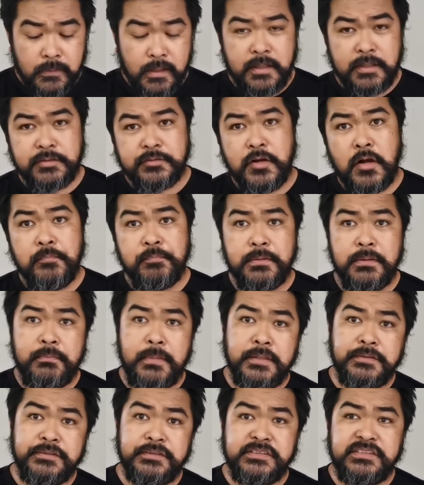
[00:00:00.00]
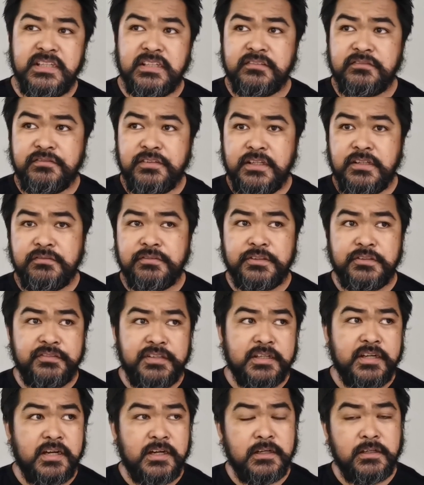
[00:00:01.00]
It complemented that flavor of
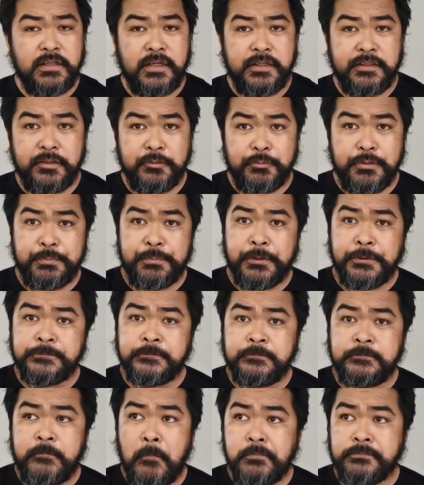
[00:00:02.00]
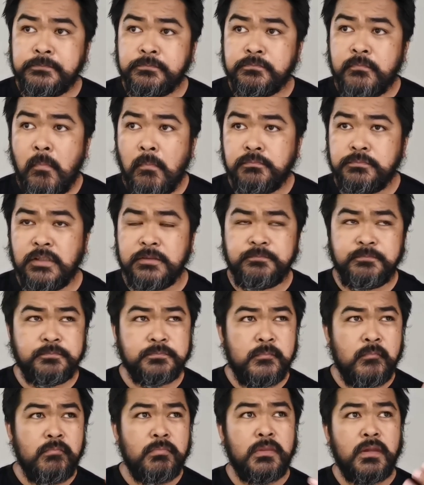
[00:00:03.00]
the Carolina Reaper, that
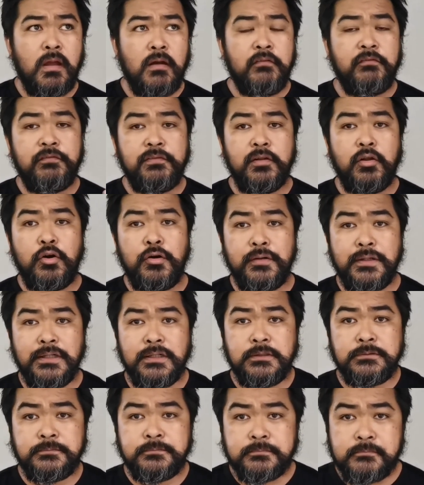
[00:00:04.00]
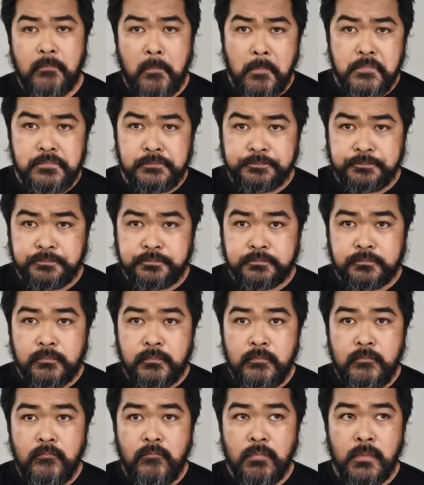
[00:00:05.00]
floral
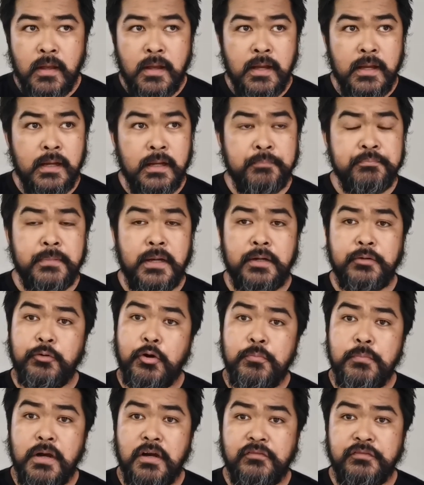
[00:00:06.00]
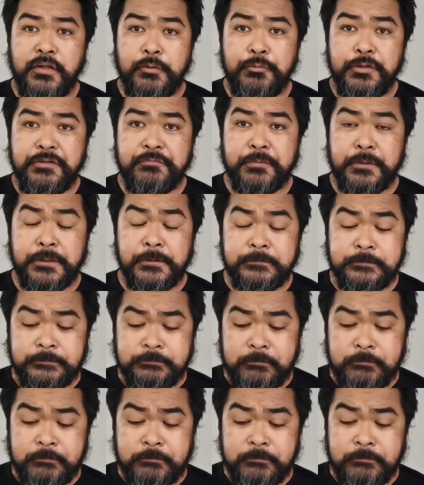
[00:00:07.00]
aroma of the Reaper.